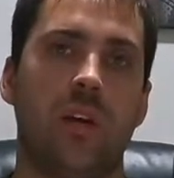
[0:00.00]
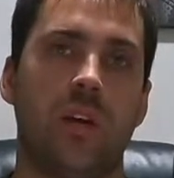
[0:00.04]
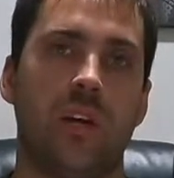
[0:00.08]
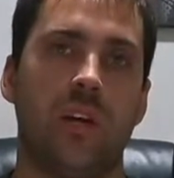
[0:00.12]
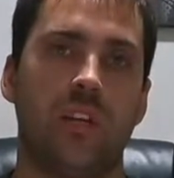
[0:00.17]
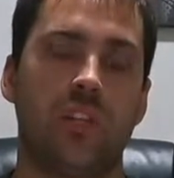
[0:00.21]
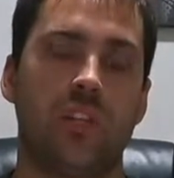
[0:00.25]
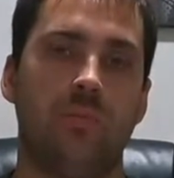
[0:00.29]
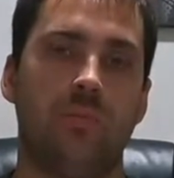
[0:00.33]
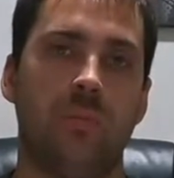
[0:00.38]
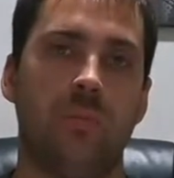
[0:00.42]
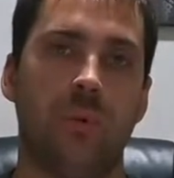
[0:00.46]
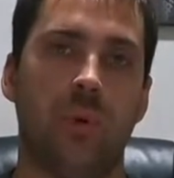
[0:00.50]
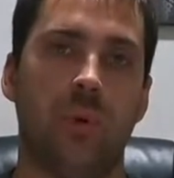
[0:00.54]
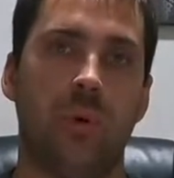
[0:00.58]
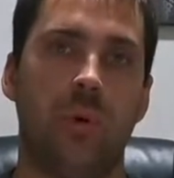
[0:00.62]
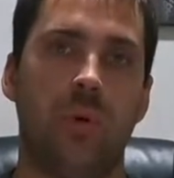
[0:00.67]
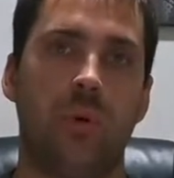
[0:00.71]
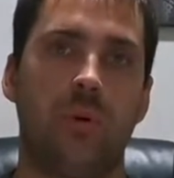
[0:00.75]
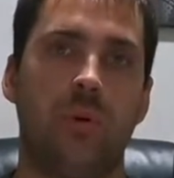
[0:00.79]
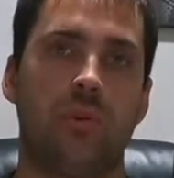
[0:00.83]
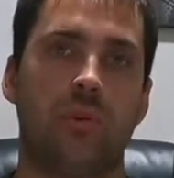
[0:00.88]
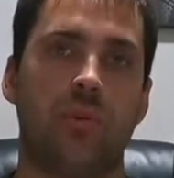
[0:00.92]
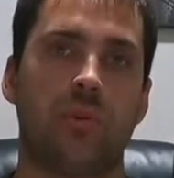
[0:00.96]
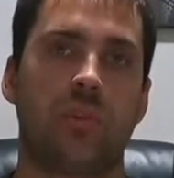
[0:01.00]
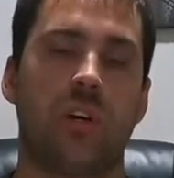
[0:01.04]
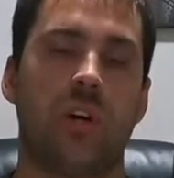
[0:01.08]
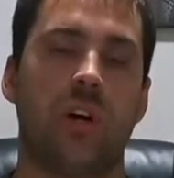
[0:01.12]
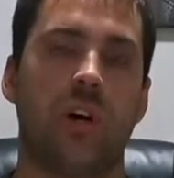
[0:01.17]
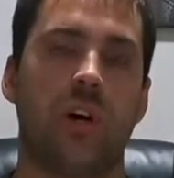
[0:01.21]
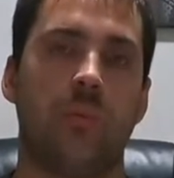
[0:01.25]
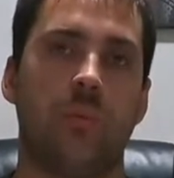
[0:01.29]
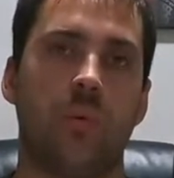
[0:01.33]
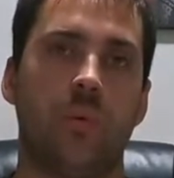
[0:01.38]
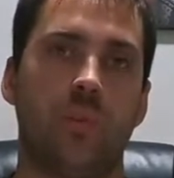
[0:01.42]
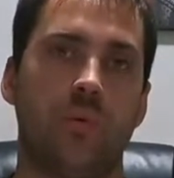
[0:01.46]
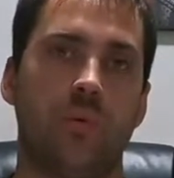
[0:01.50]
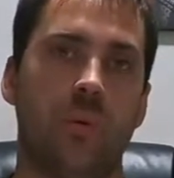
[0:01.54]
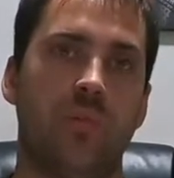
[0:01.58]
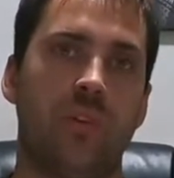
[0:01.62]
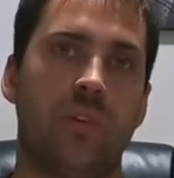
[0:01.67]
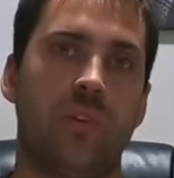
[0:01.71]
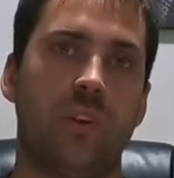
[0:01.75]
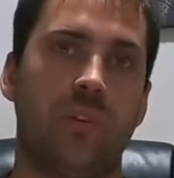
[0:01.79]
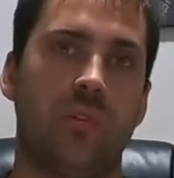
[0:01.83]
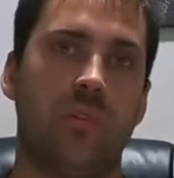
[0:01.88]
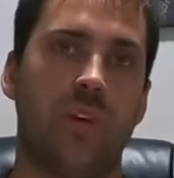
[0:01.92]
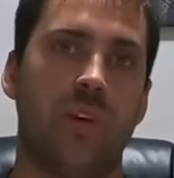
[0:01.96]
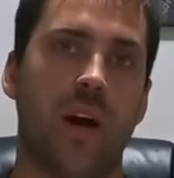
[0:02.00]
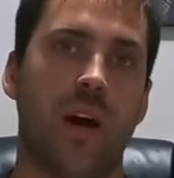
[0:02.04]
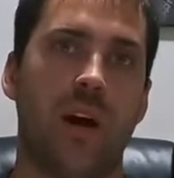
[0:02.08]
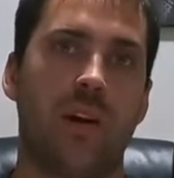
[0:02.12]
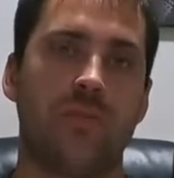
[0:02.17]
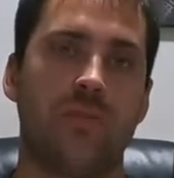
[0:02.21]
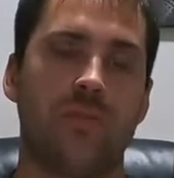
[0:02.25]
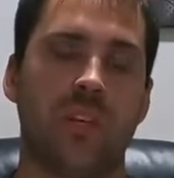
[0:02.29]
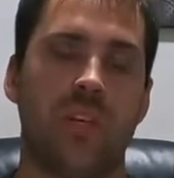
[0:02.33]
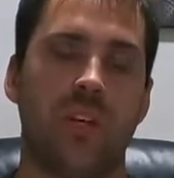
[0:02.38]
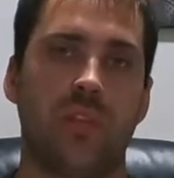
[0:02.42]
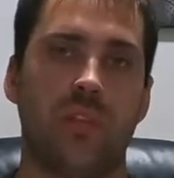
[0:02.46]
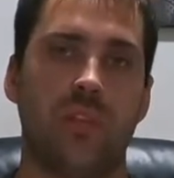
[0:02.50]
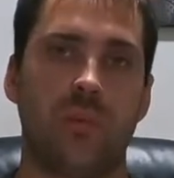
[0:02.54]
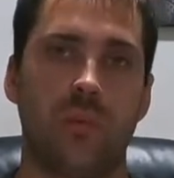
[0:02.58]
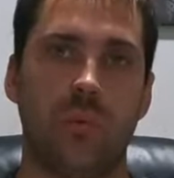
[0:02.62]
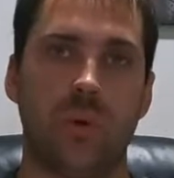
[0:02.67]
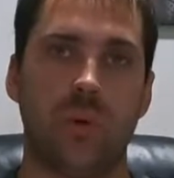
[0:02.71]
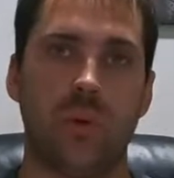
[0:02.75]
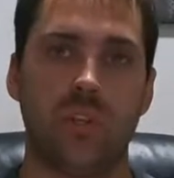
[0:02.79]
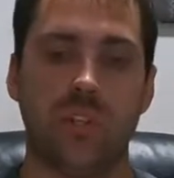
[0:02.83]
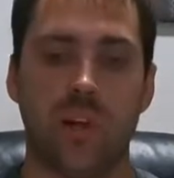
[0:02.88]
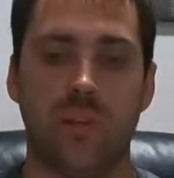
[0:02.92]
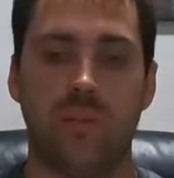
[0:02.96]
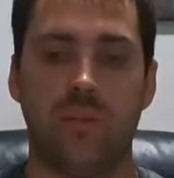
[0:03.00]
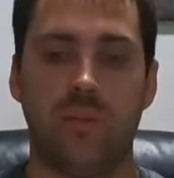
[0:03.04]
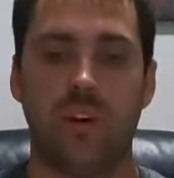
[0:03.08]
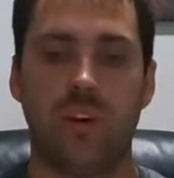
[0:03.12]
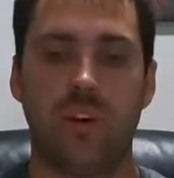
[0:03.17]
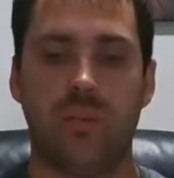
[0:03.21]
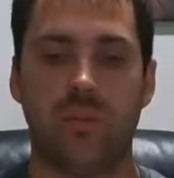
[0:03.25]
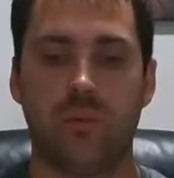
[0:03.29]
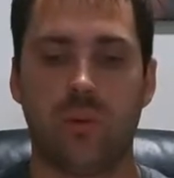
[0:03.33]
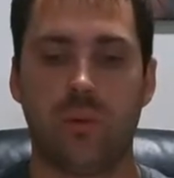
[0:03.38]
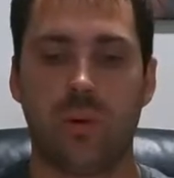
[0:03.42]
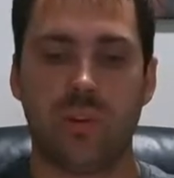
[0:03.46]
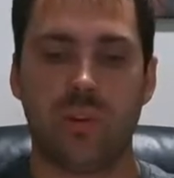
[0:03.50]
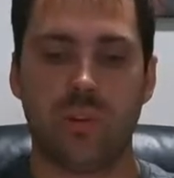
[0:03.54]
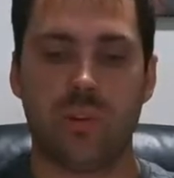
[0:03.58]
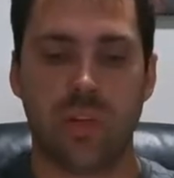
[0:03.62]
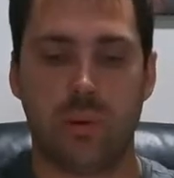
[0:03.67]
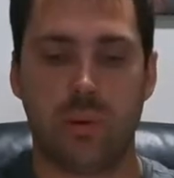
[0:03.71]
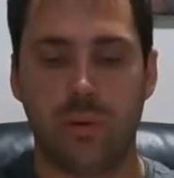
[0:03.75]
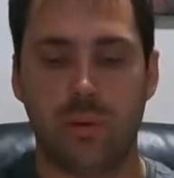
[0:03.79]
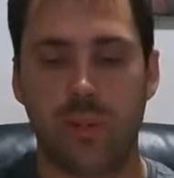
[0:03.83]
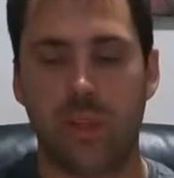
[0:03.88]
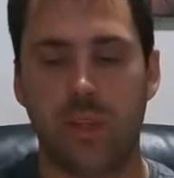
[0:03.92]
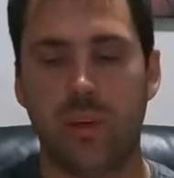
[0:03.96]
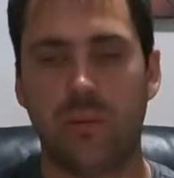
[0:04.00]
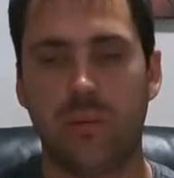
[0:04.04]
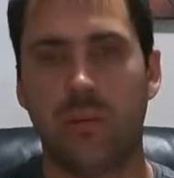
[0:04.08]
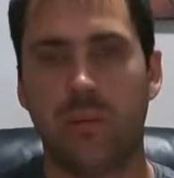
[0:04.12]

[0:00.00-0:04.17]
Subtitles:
Explorers come with 355s and 373s, I believe.